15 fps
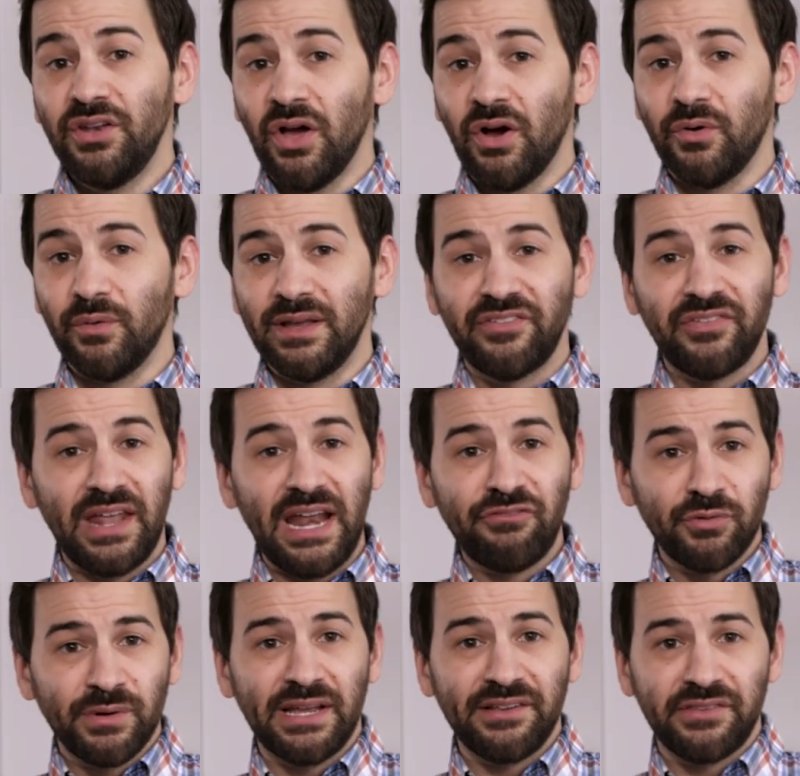No, it's that
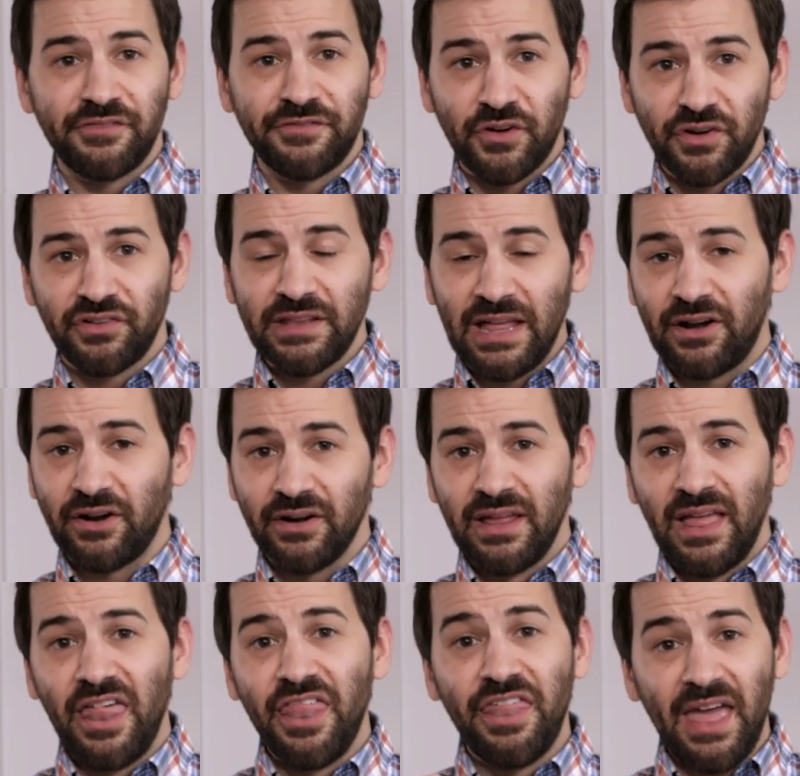everyone gets the first letter,
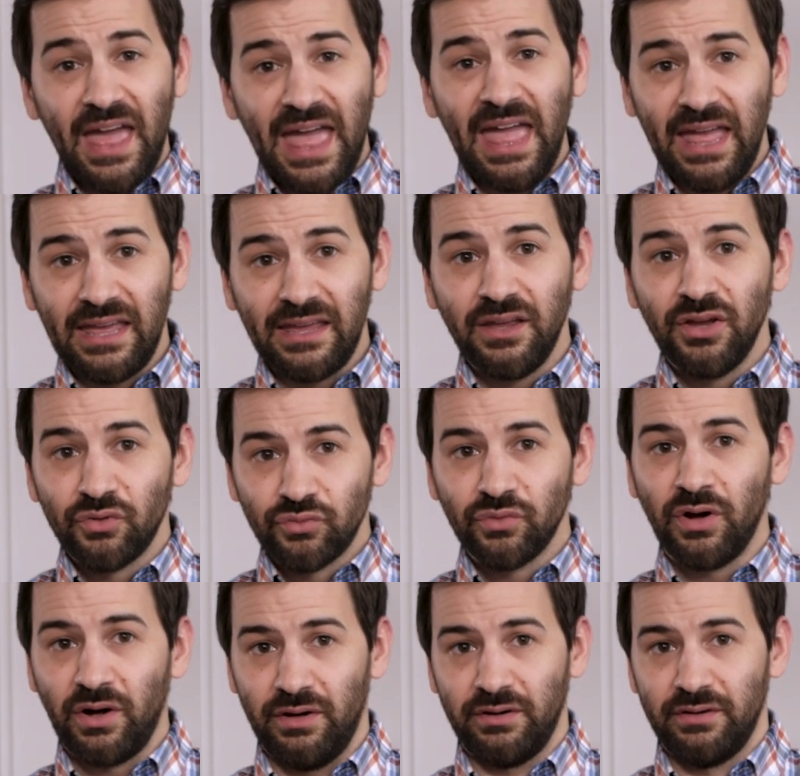the A,
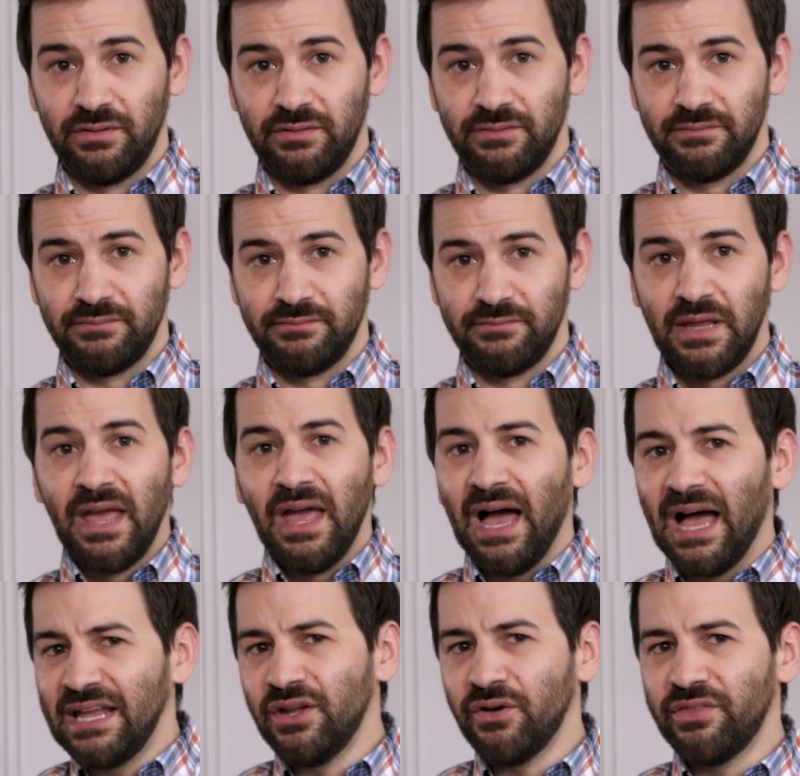wrong.
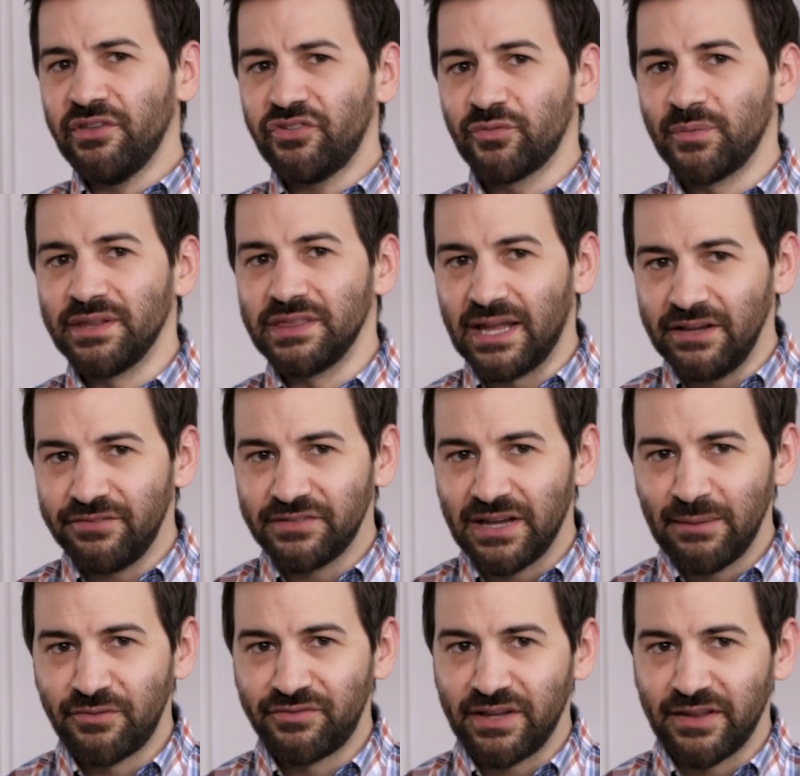I know this from a
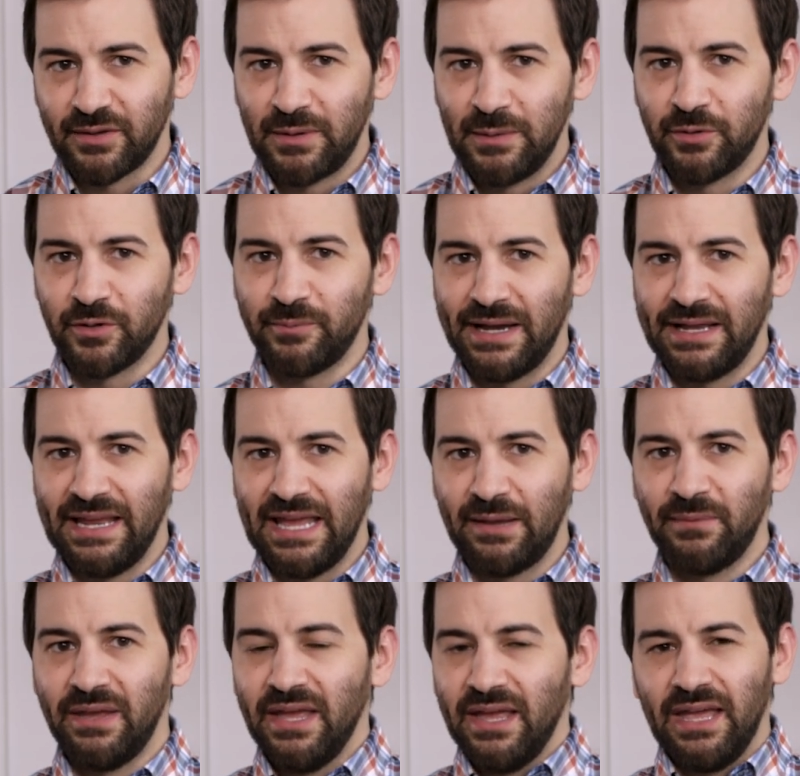lifetime of telling people my
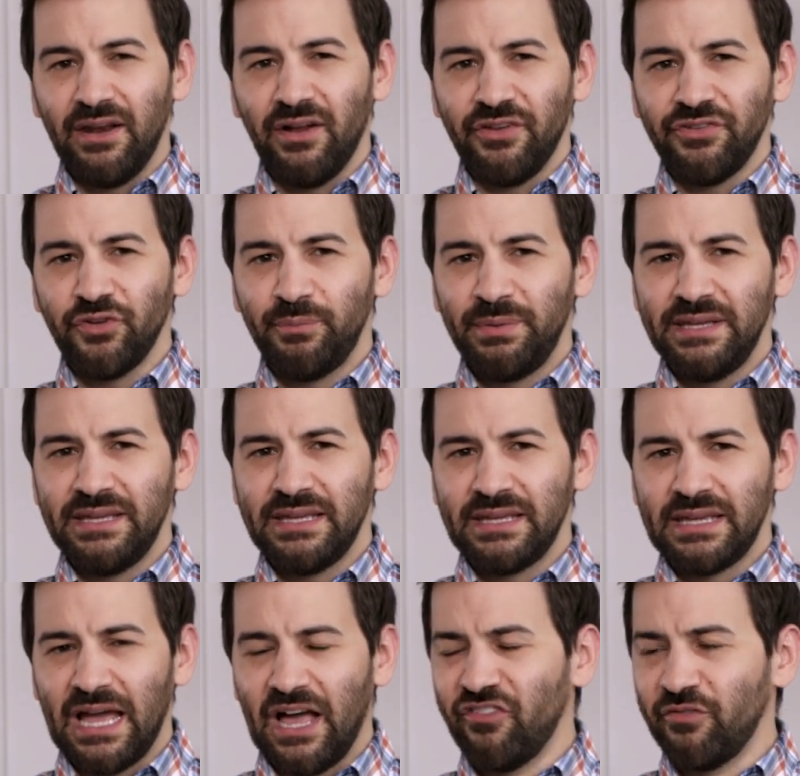name and also
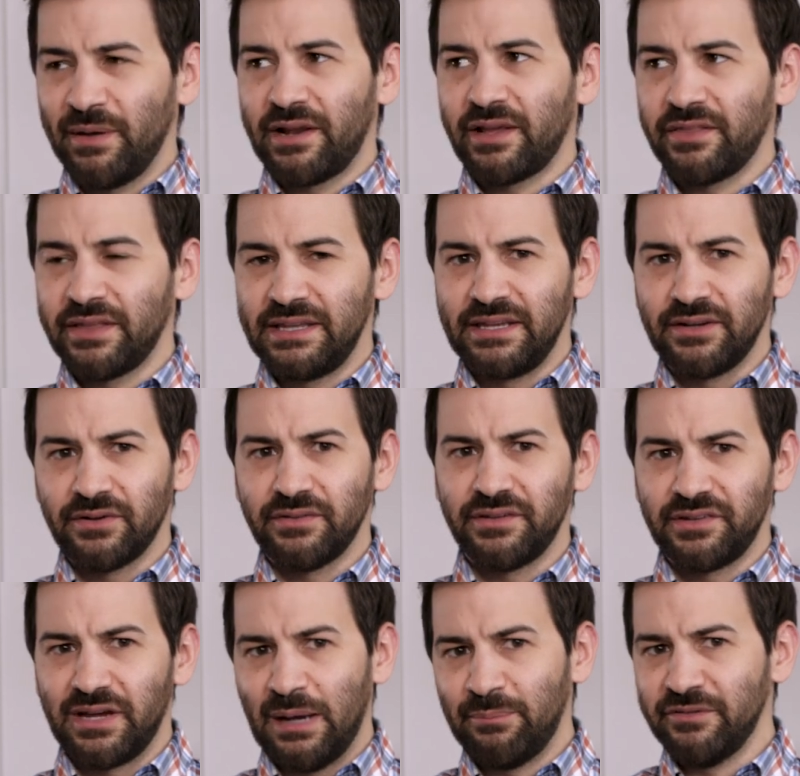being alphabetically near the
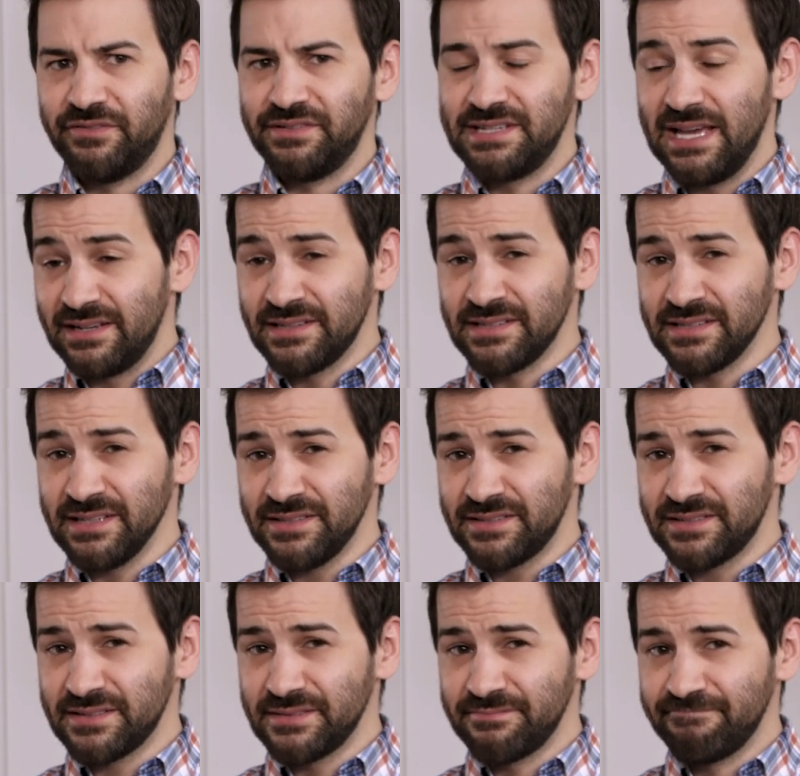top of attendance
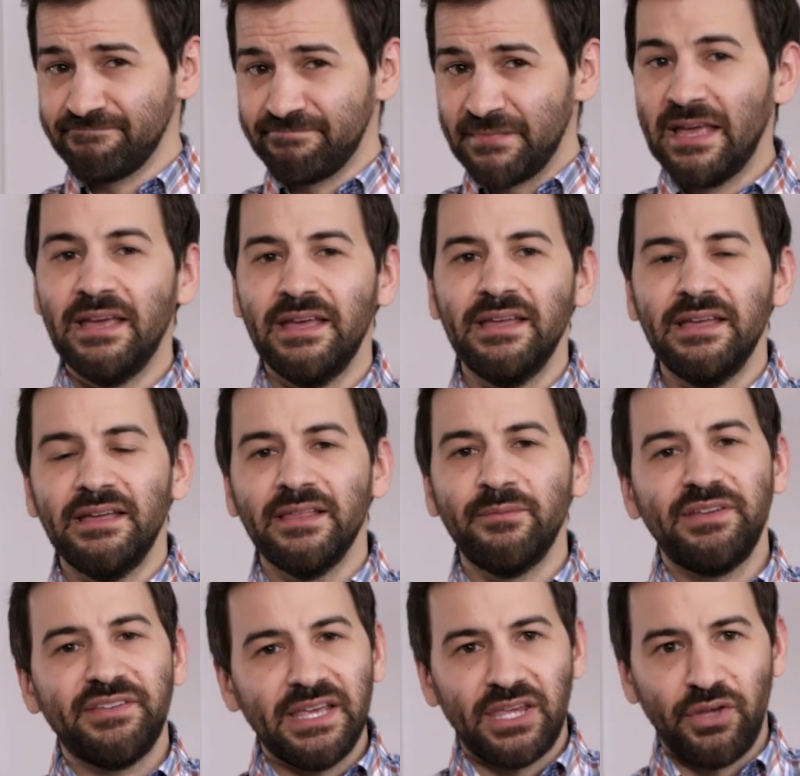lists. Let
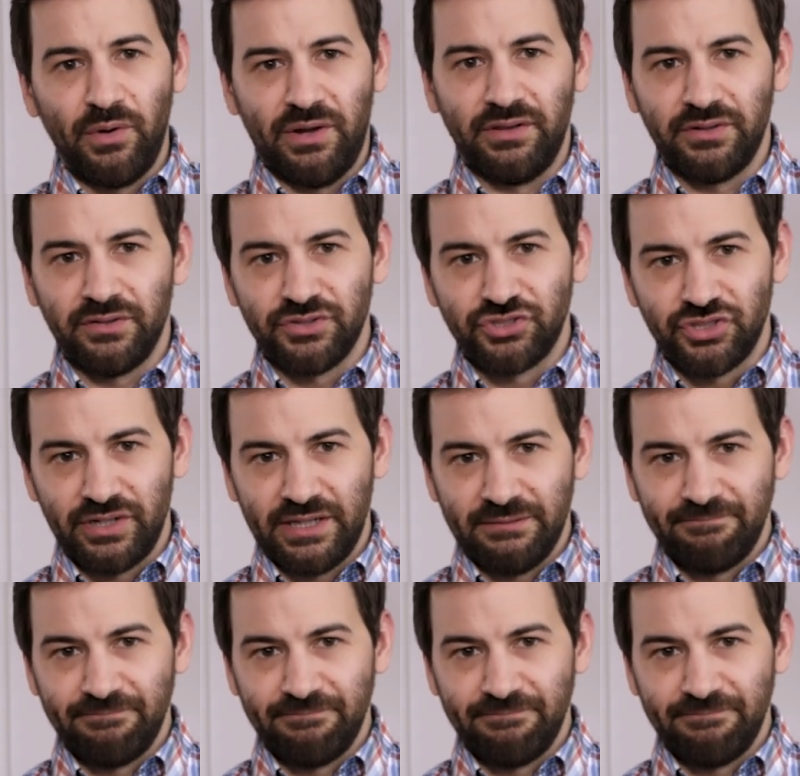me take you on a little journey.